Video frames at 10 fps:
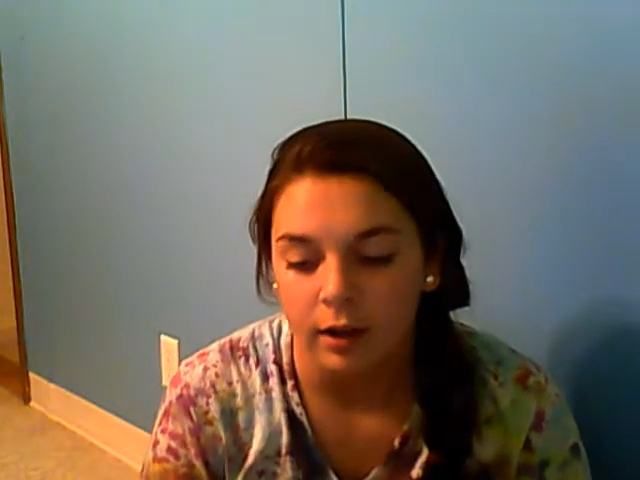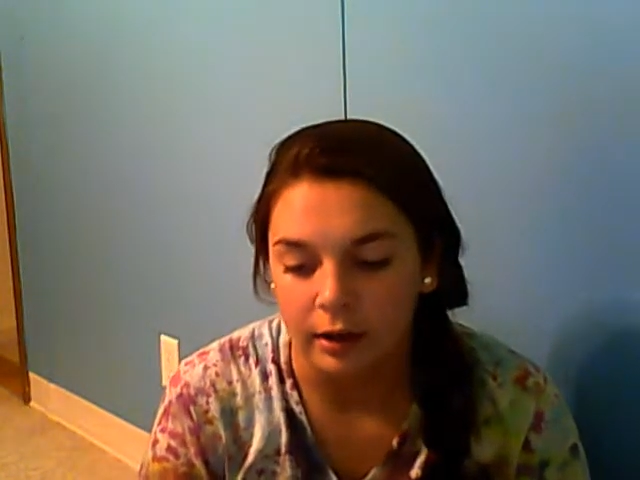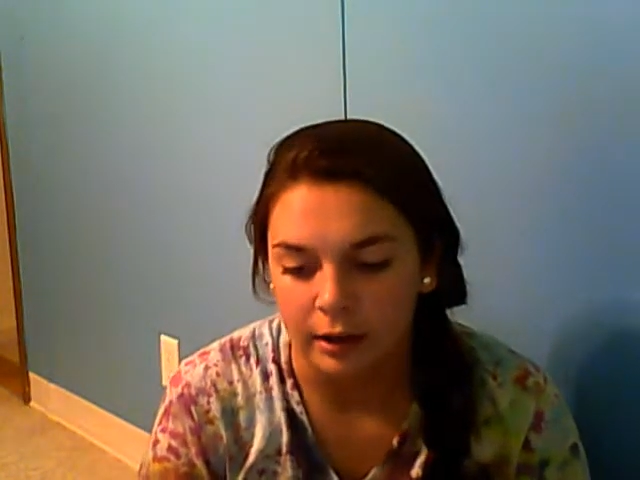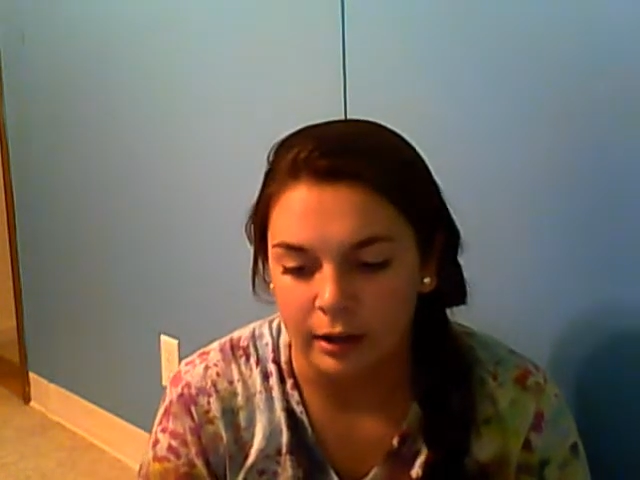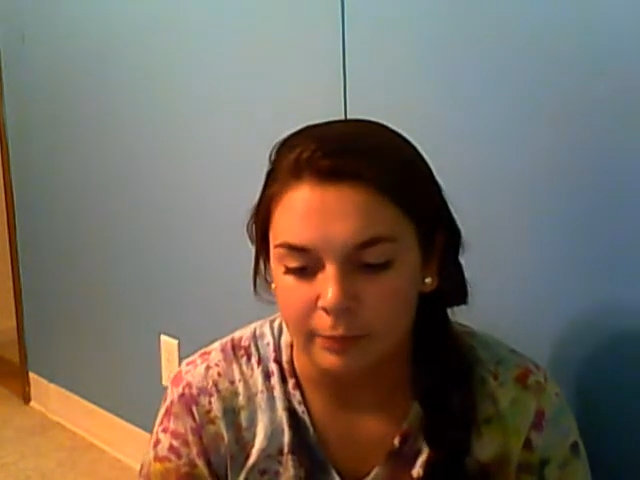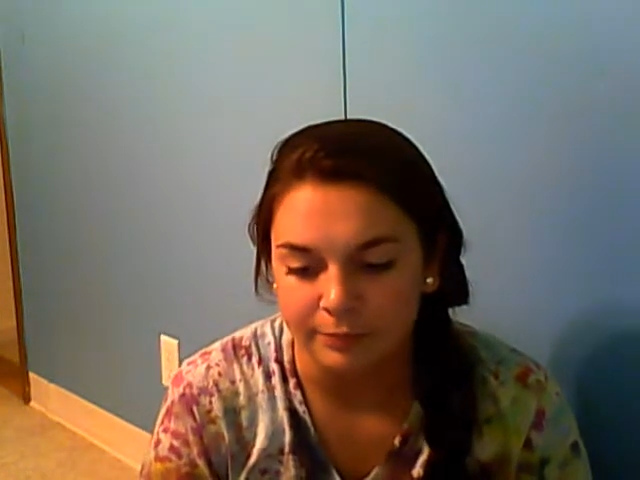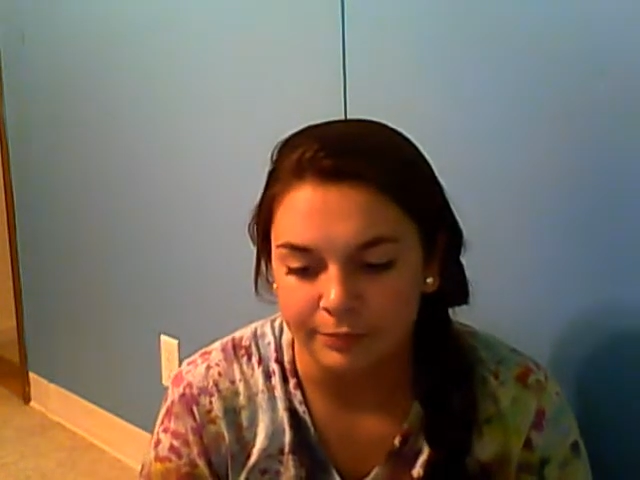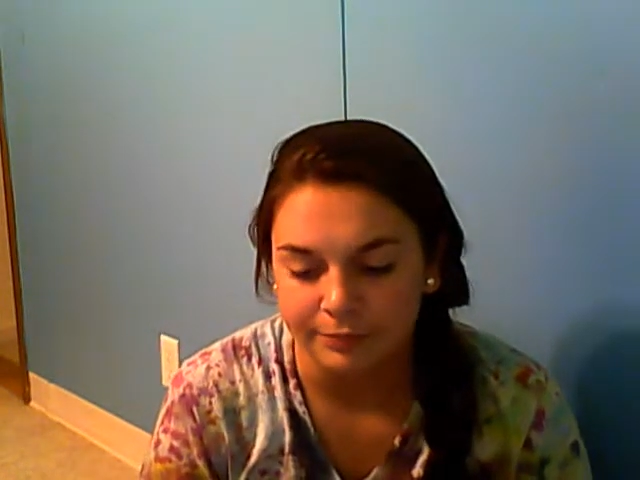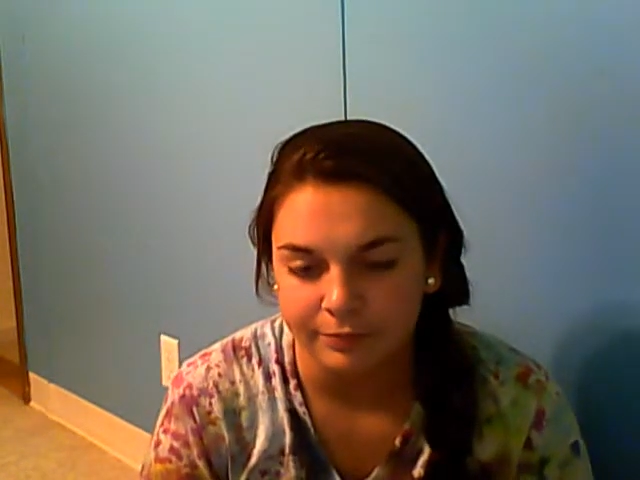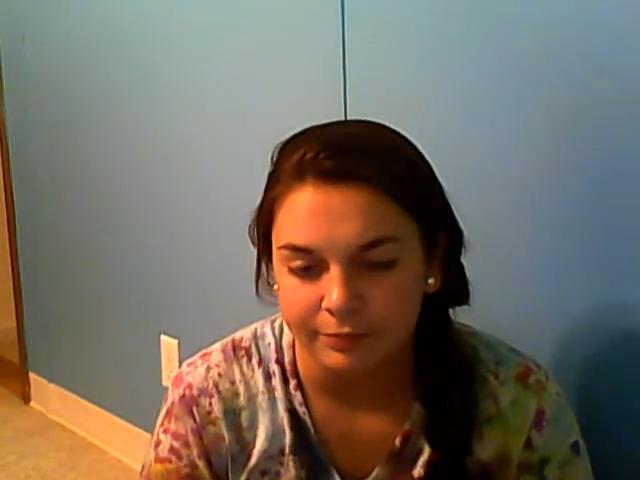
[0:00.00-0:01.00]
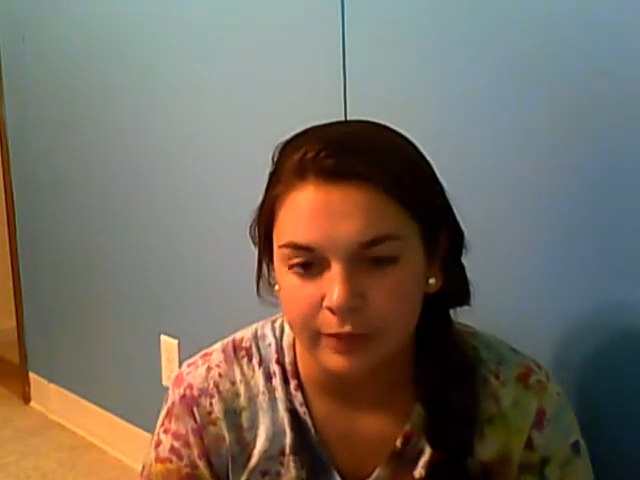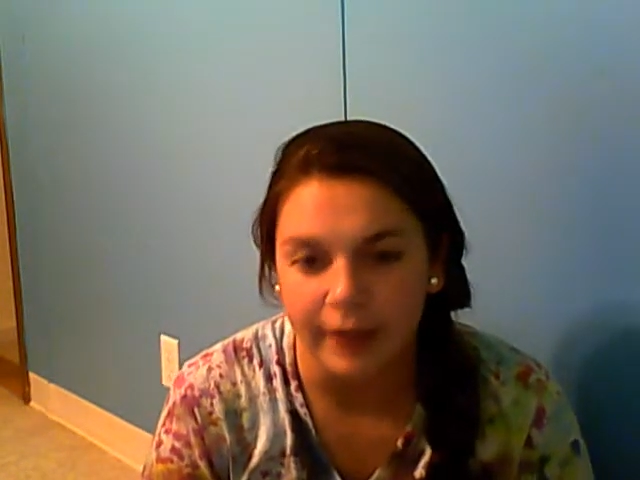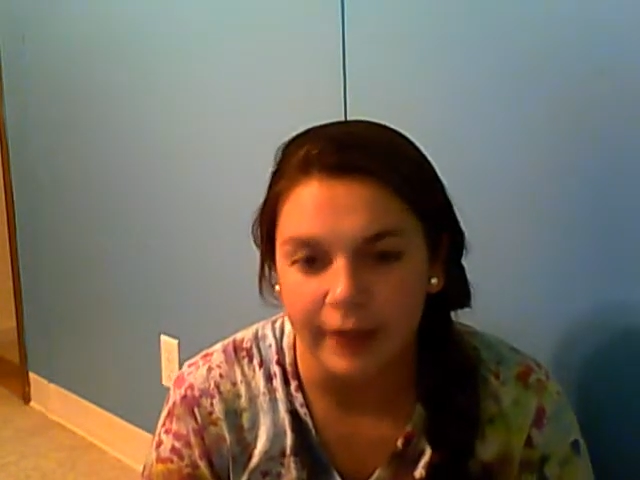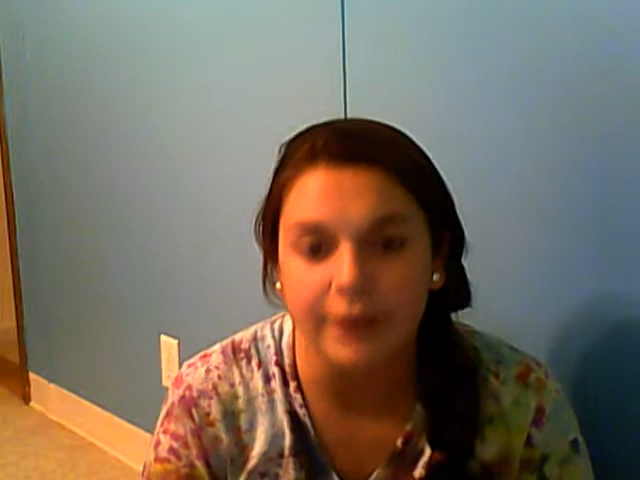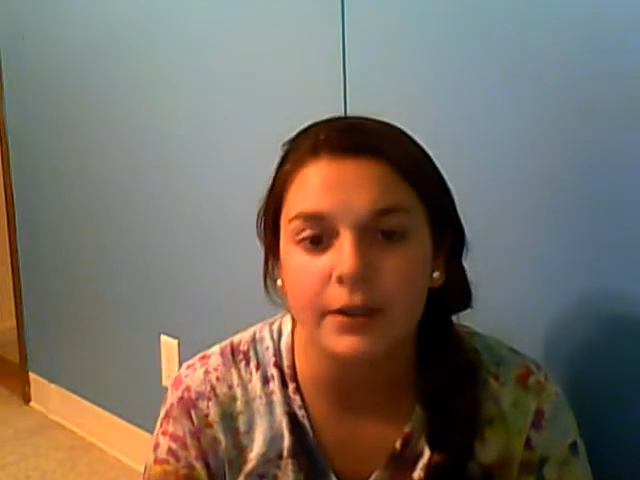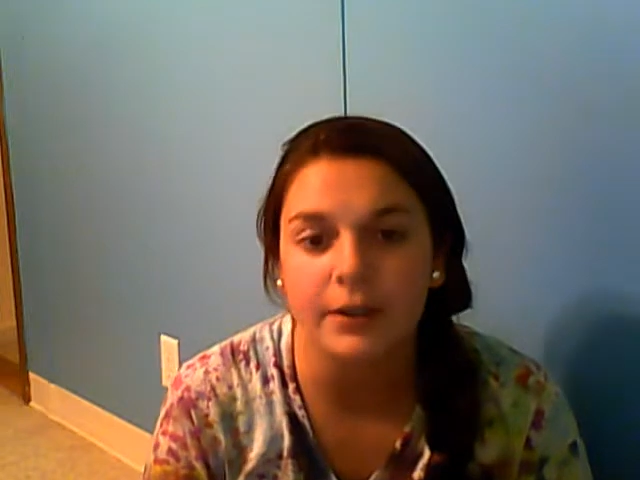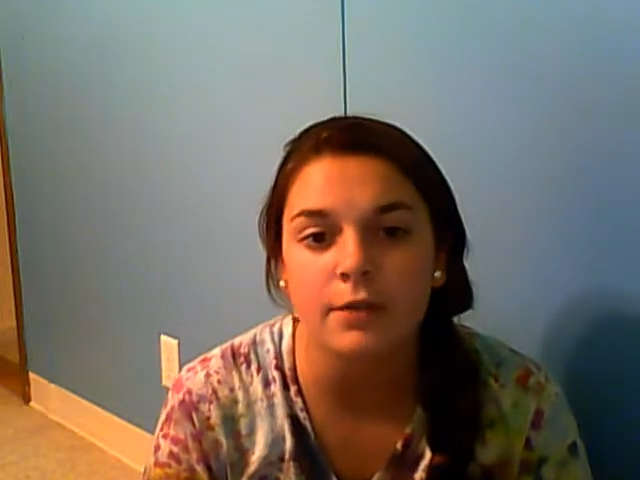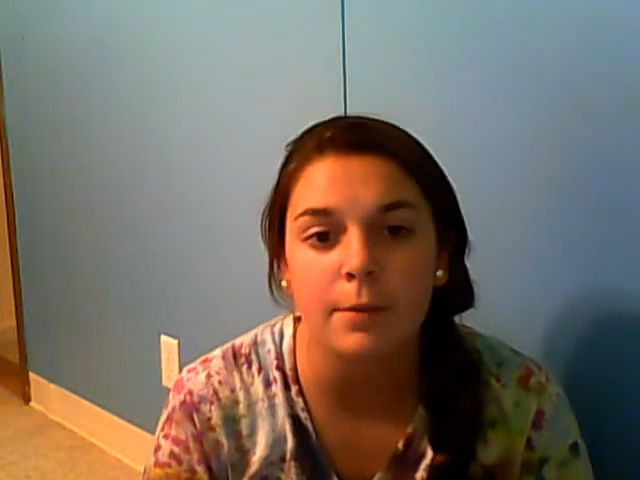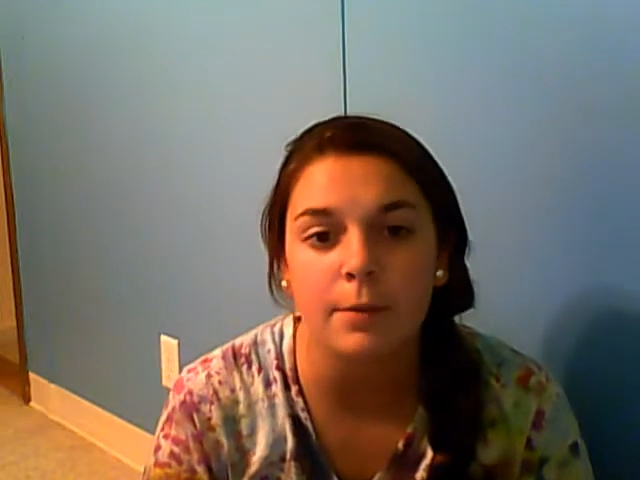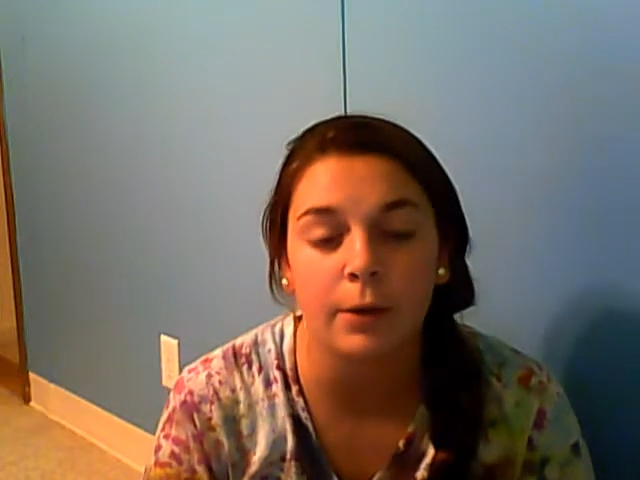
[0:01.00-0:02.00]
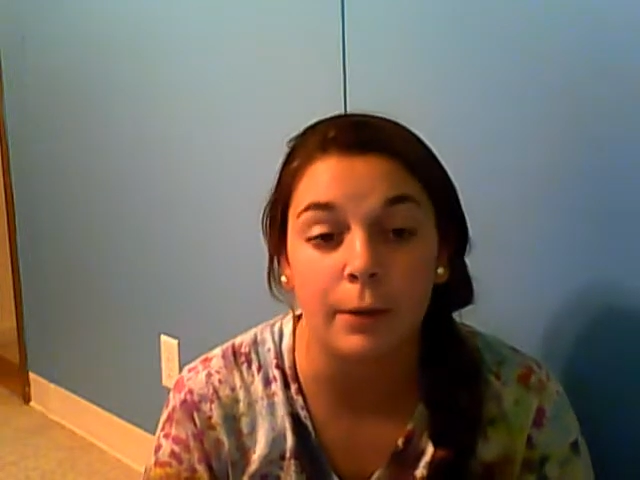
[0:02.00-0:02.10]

I got these from a